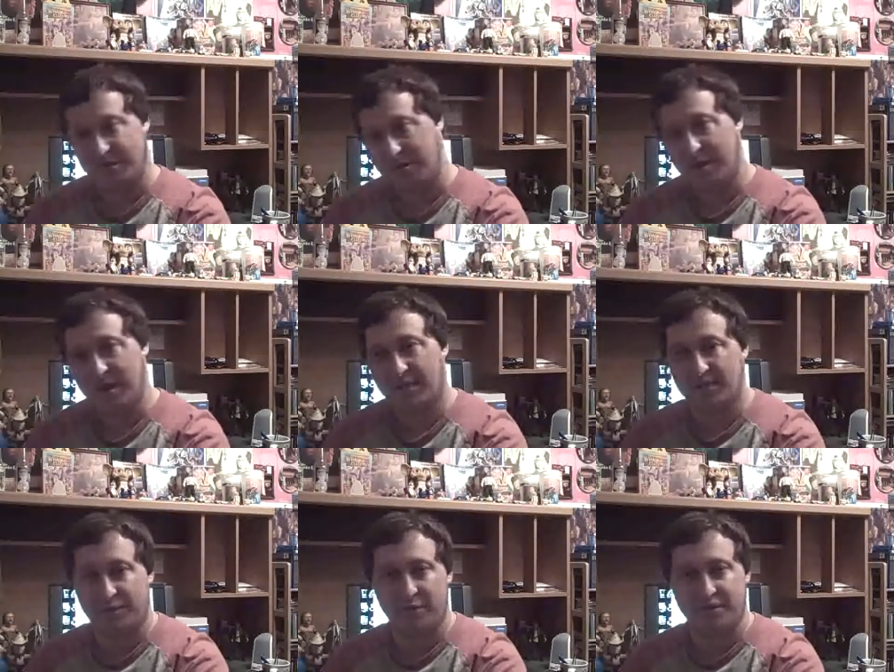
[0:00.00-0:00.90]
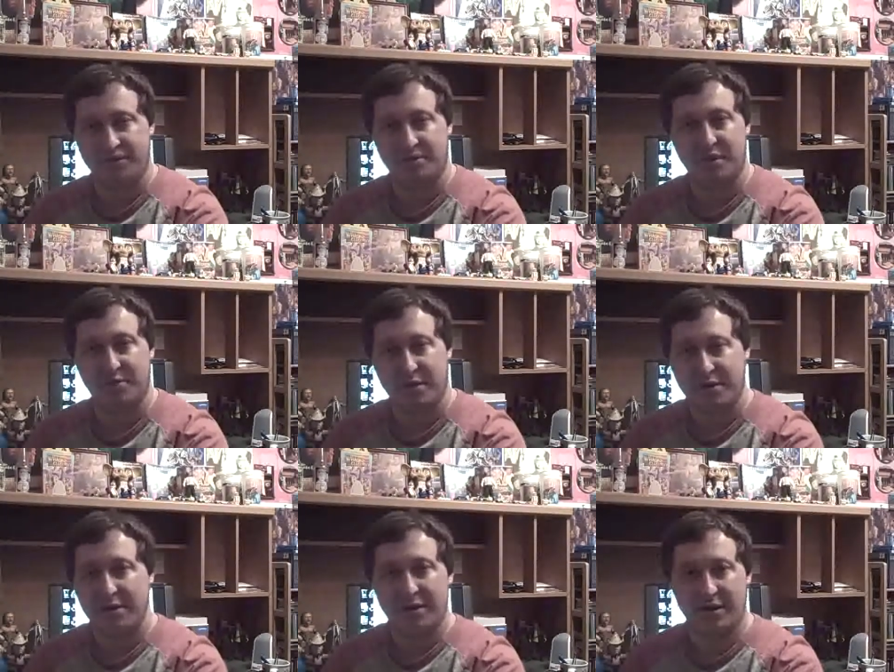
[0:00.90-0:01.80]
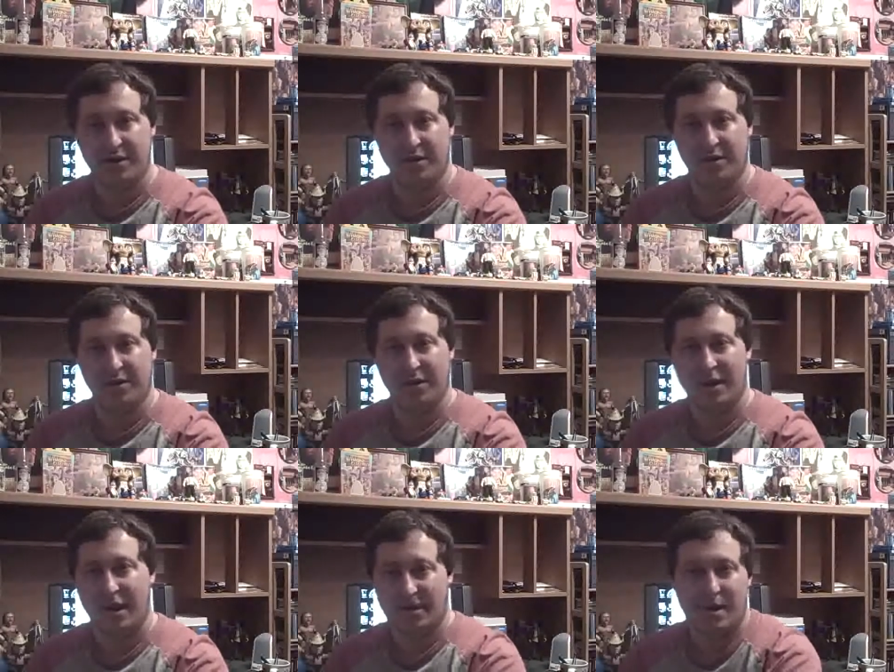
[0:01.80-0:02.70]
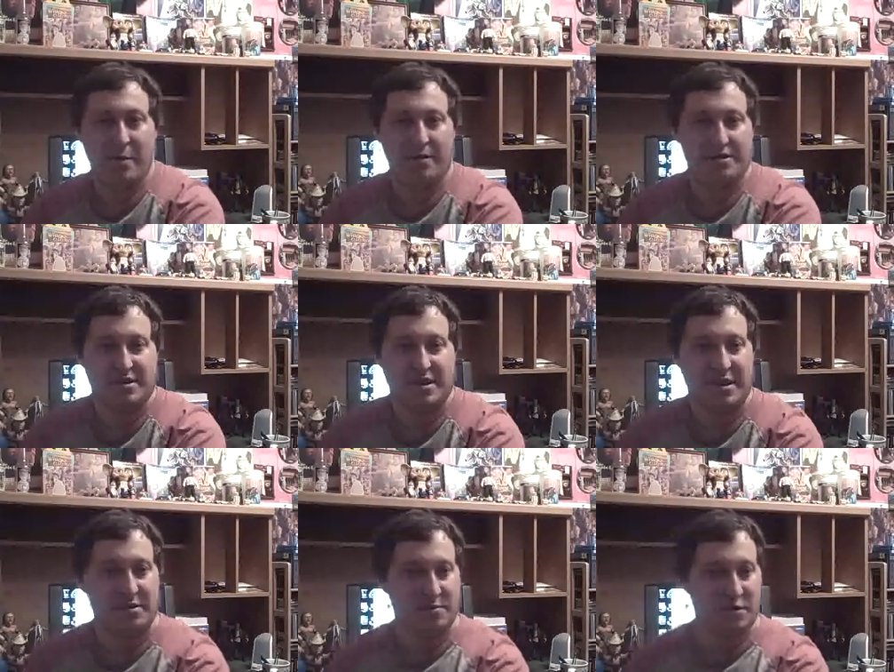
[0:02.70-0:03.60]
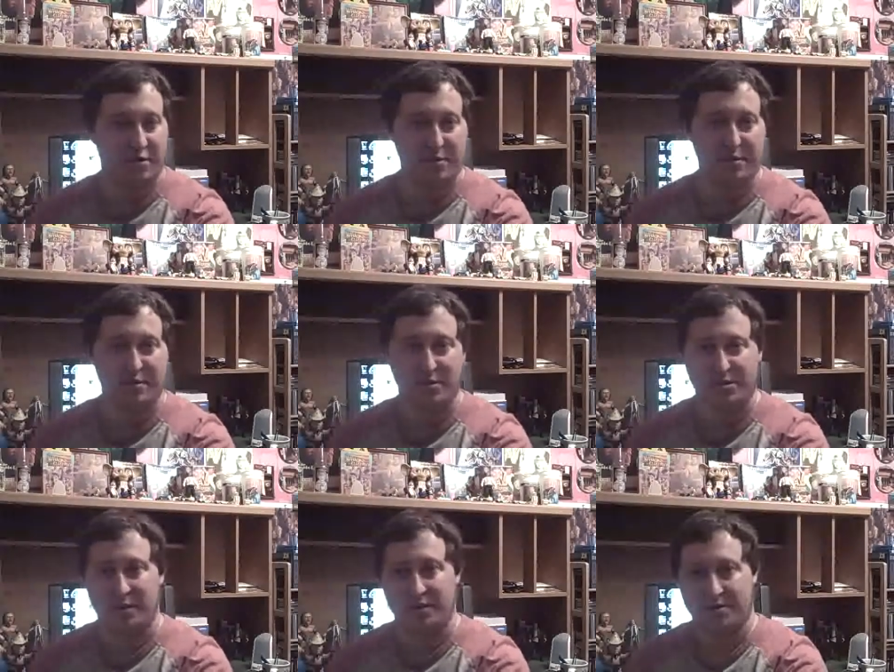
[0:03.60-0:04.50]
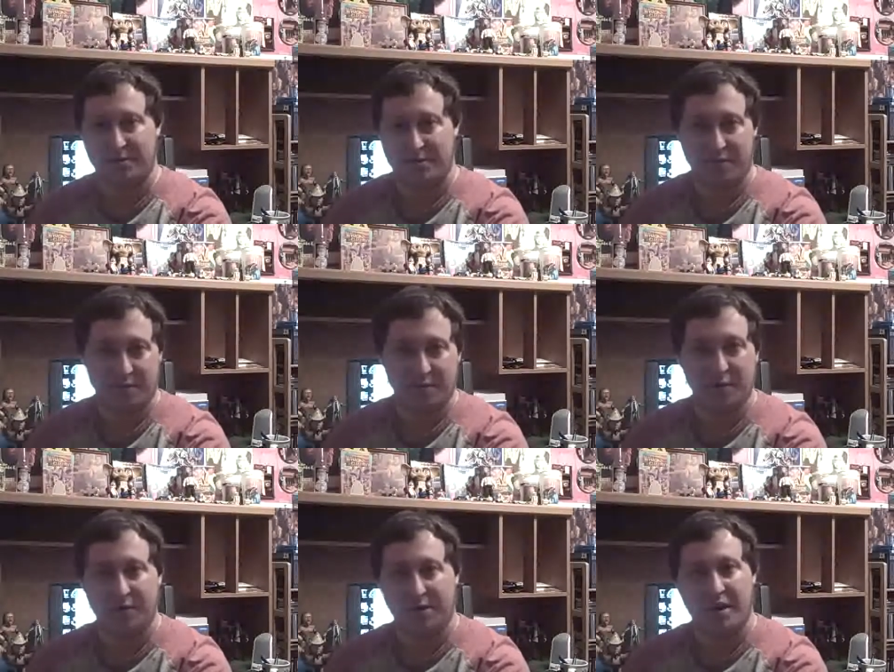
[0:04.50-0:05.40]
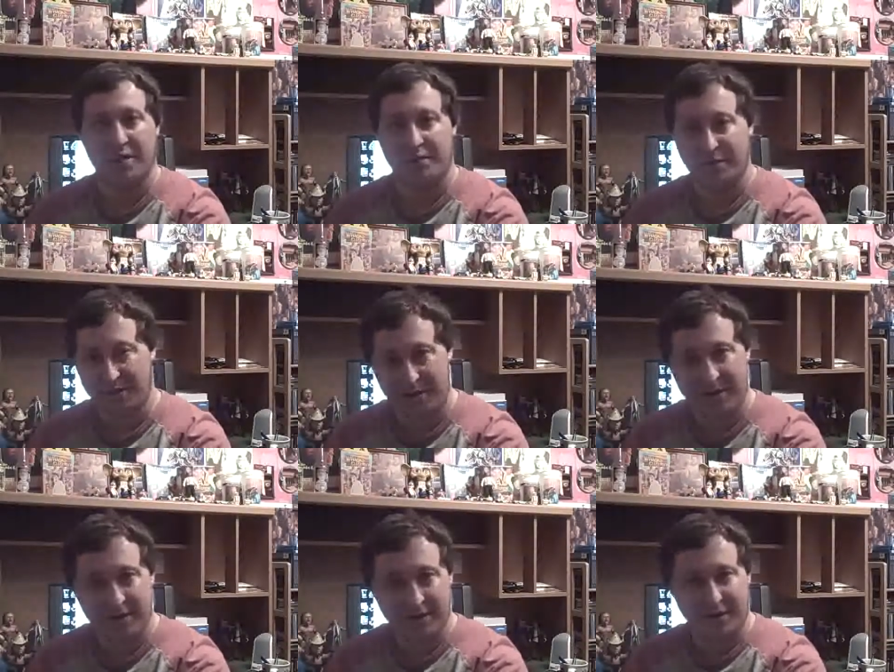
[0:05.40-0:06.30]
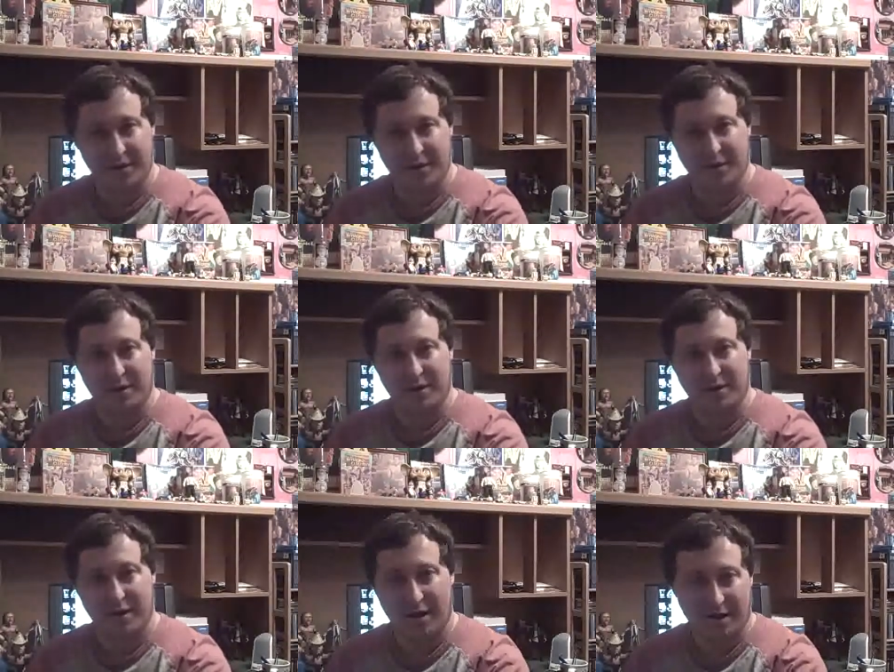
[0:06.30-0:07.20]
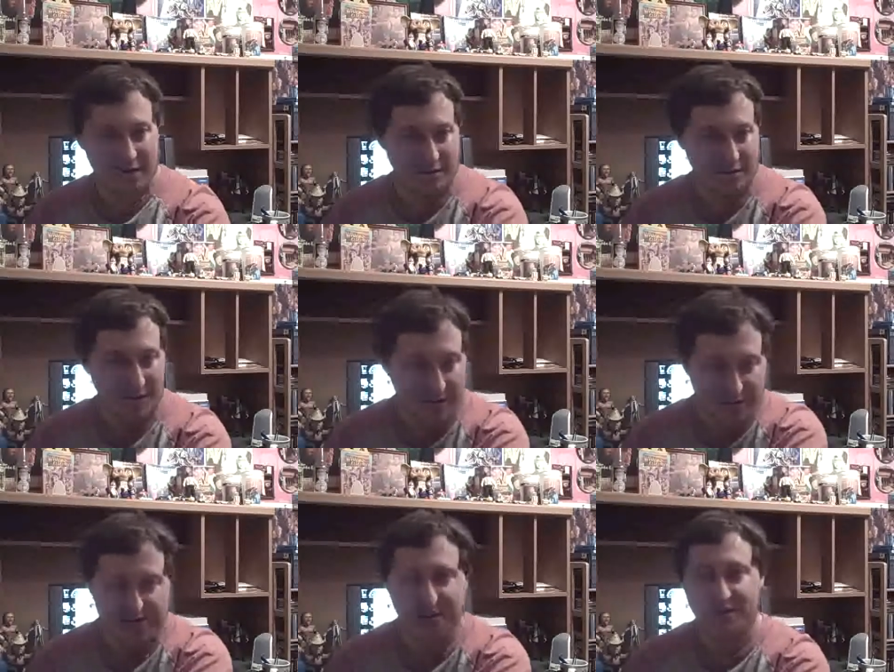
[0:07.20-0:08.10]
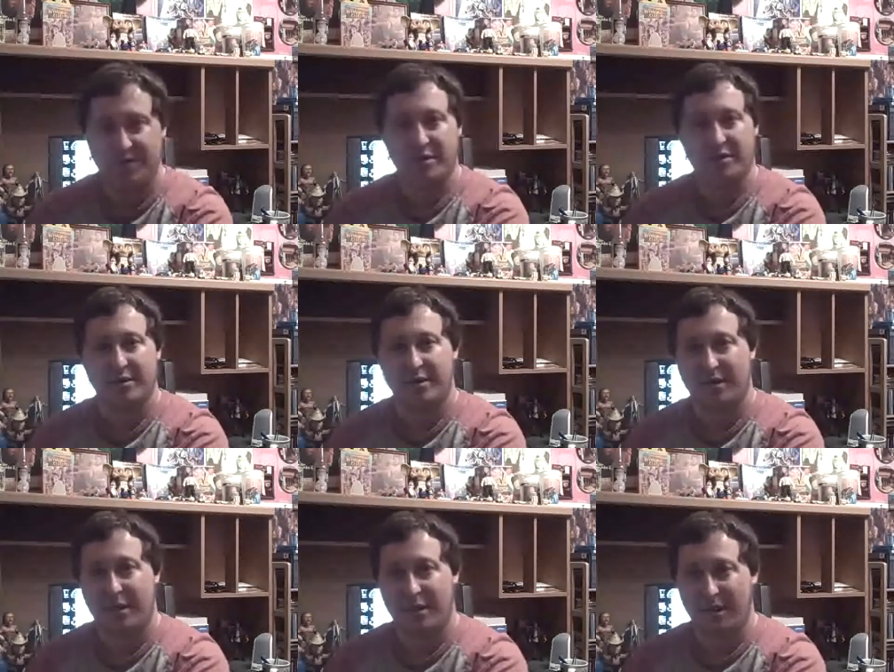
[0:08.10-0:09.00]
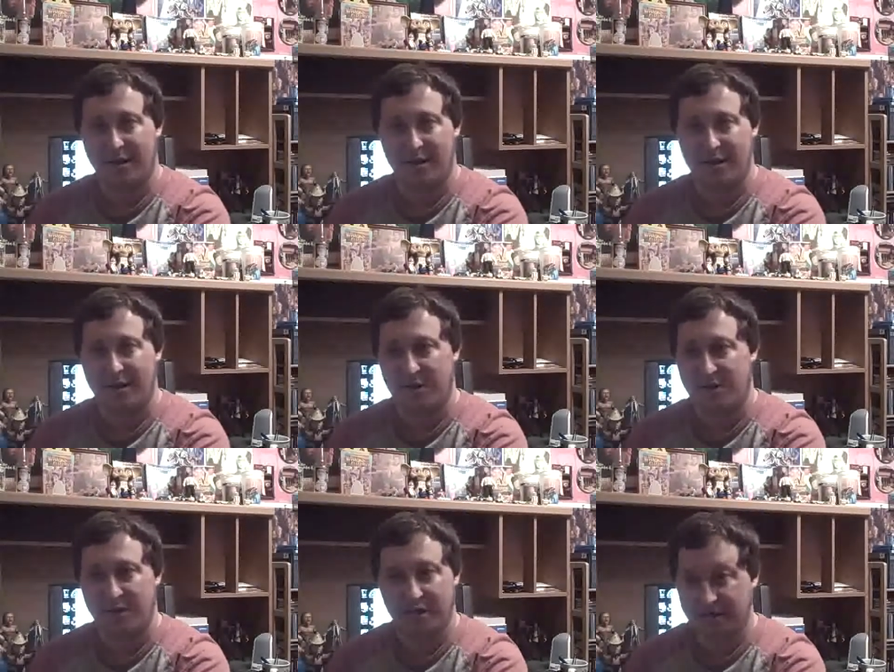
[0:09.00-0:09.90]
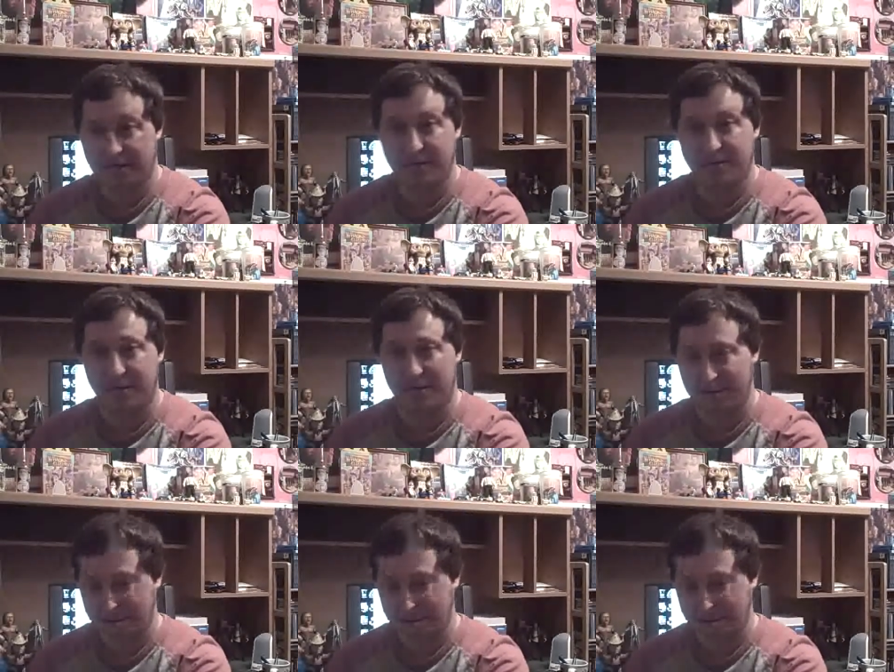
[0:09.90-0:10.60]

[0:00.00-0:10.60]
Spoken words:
you know, I gave him for his trip, you know, and I'm happy to say that I'm one of the people responsible for him going to California, you know. You know, he deserves it, and I hope he has a good time.